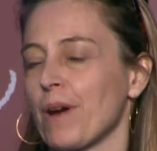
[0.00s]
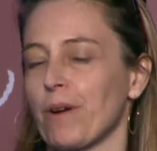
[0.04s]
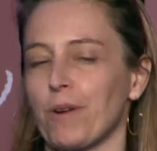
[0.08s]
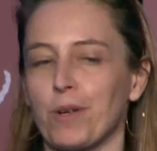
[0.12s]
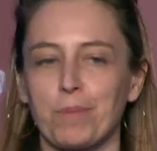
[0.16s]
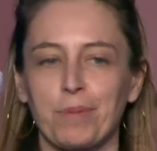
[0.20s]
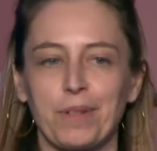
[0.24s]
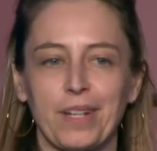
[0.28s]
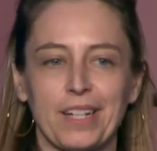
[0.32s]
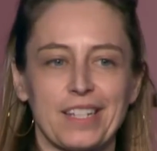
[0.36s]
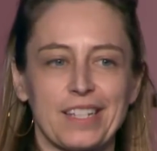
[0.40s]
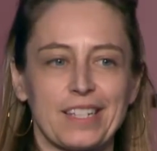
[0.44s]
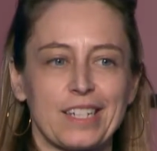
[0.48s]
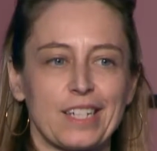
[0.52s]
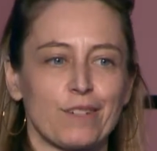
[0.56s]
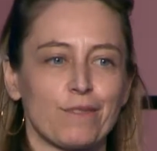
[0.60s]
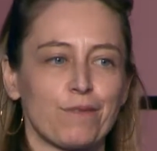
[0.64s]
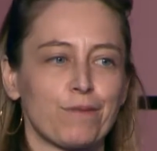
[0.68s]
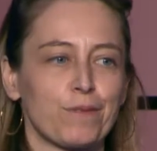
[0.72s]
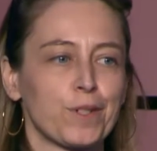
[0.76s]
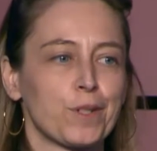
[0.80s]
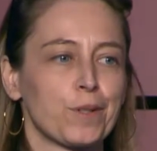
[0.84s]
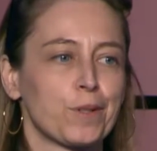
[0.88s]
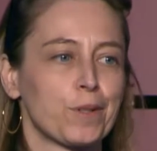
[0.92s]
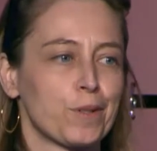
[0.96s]
Power plants need
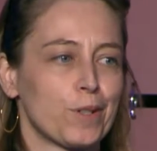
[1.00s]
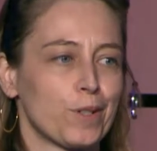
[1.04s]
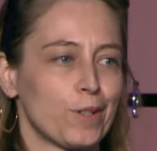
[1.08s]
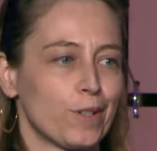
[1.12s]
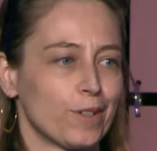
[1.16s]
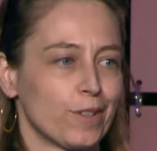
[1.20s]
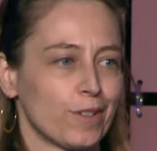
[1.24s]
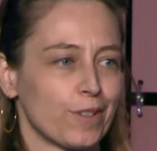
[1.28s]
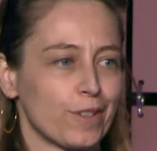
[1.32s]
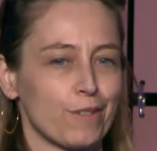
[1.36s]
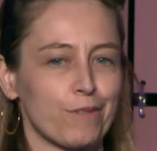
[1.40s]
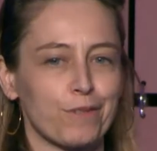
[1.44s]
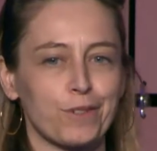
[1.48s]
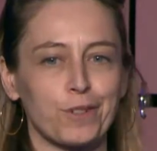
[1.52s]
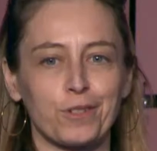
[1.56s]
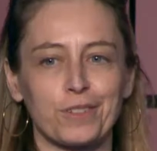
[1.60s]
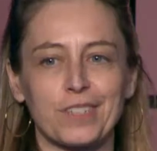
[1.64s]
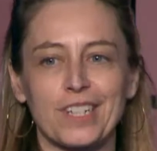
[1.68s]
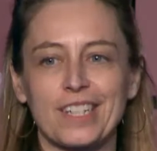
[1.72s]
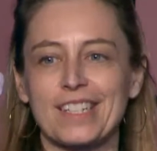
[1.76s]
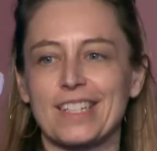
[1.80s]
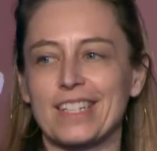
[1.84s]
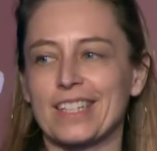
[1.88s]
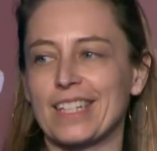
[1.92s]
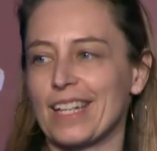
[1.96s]
fuel. The fuel
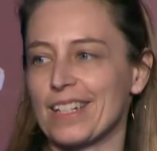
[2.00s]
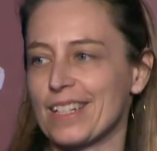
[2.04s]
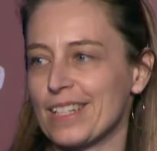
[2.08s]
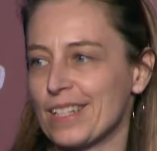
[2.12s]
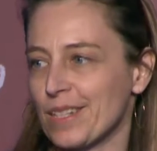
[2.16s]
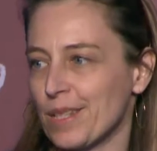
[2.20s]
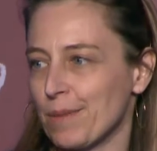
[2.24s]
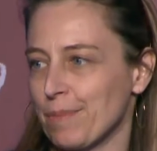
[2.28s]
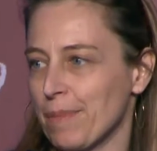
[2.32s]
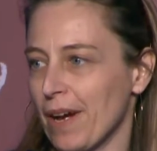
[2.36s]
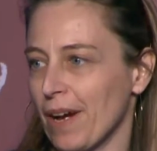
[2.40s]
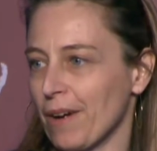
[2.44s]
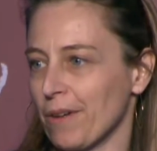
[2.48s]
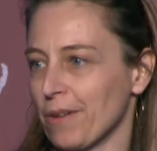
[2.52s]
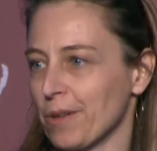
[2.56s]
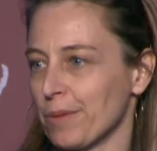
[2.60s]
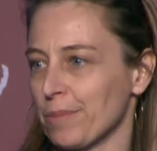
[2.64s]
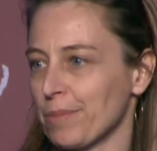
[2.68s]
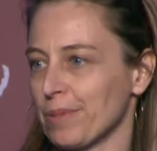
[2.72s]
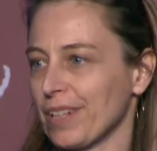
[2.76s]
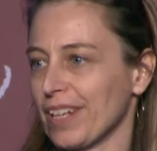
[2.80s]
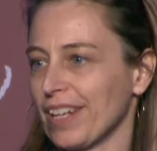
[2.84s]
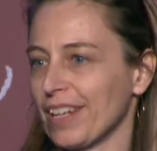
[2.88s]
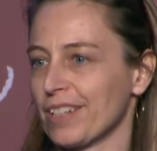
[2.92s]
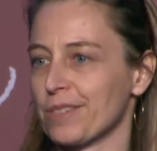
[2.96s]
needs to get to the power
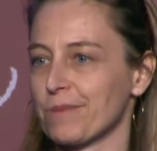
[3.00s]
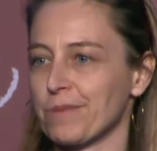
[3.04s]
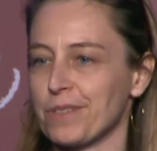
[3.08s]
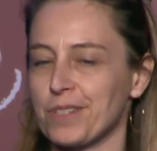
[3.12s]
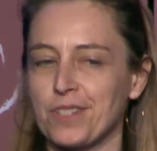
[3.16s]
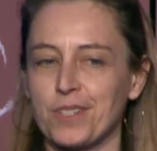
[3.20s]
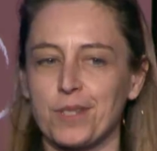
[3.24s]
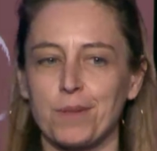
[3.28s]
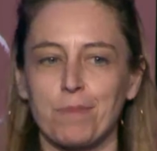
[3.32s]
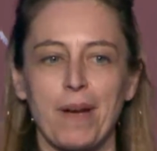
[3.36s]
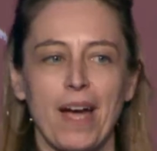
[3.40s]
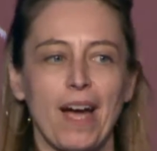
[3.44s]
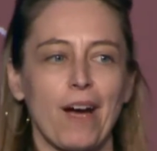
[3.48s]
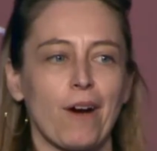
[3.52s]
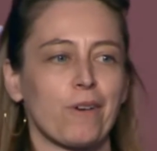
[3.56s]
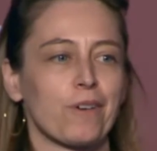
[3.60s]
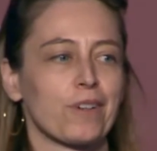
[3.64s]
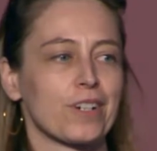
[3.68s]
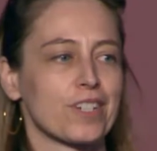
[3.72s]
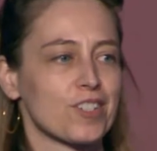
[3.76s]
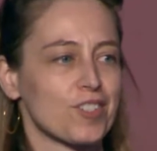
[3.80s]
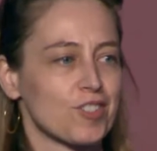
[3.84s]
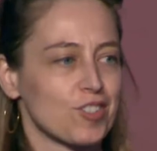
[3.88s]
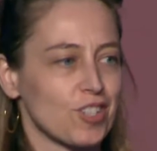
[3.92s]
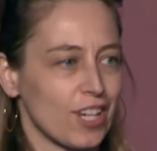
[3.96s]
plants. Once the
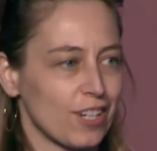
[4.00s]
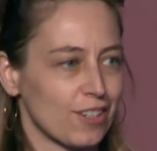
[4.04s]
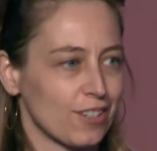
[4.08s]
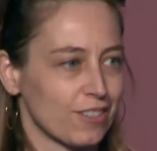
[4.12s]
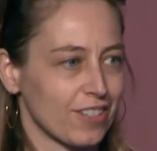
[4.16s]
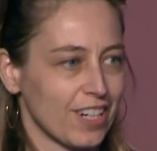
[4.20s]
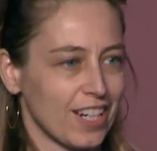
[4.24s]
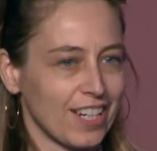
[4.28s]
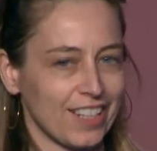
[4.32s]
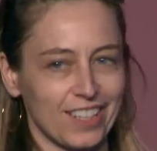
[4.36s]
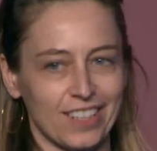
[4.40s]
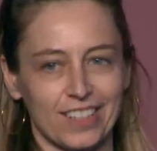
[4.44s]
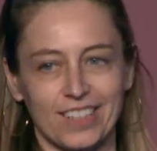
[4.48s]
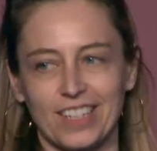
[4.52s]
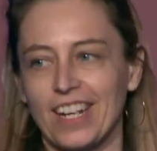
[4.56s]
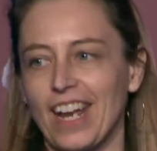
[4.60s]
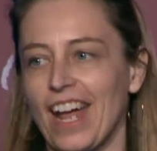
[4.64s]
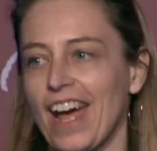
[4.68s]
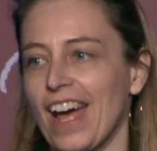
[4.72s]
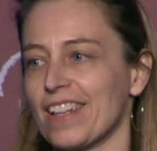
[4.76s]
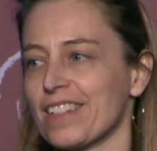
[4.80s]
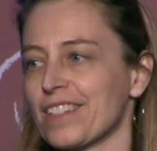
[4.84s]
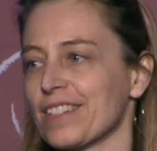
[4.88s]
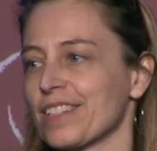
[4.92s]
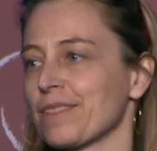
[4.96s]
power is generated, it
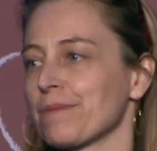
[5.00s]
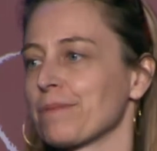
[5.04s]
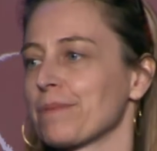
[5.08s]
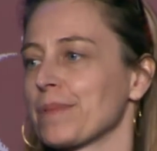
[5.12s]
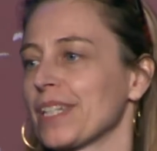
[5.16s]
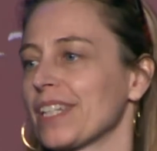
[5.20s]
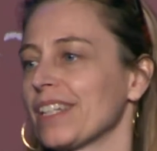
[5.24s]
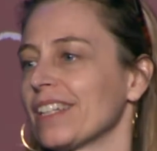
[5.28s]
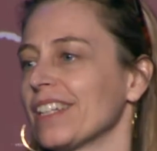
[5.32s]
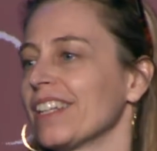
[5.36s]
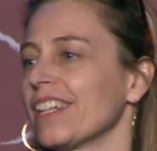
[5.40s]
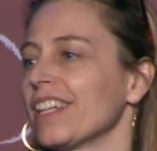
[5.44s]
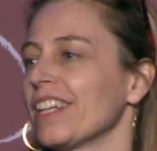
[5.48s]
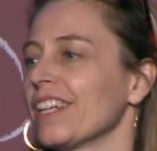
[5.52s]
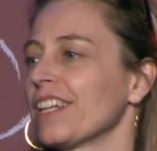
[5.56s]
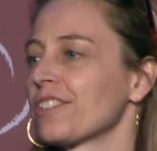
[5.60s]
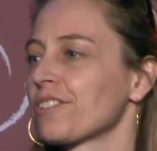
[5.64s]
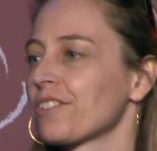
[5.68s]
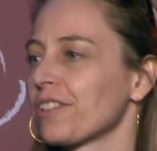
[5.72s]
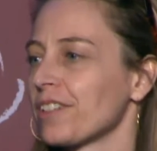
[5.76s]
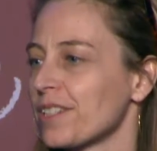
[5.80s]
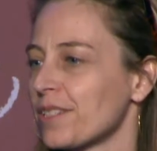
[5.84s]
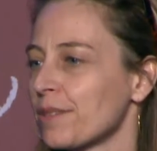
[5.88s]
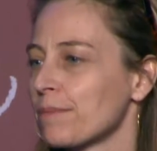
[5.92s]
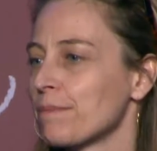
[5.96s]
has to be
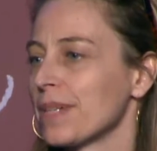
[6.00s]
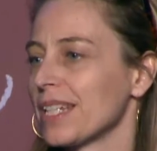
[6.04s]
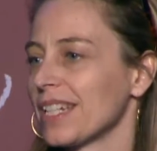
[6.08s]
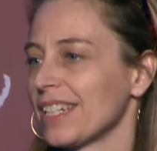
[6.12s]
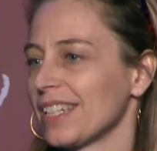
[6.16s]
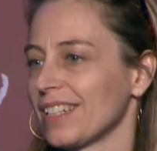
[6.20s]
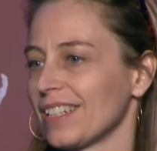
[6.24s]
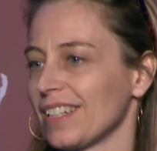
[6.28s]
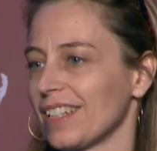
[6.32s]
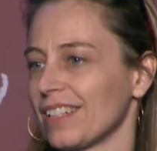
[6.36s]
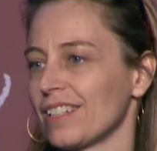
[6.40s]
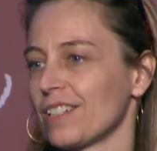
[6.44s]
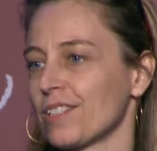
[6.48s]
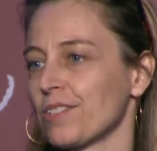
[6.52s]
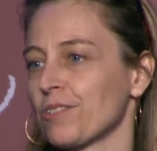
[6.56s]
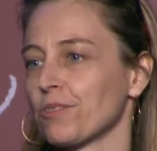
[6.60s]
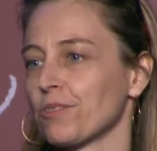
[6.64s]
transmitted and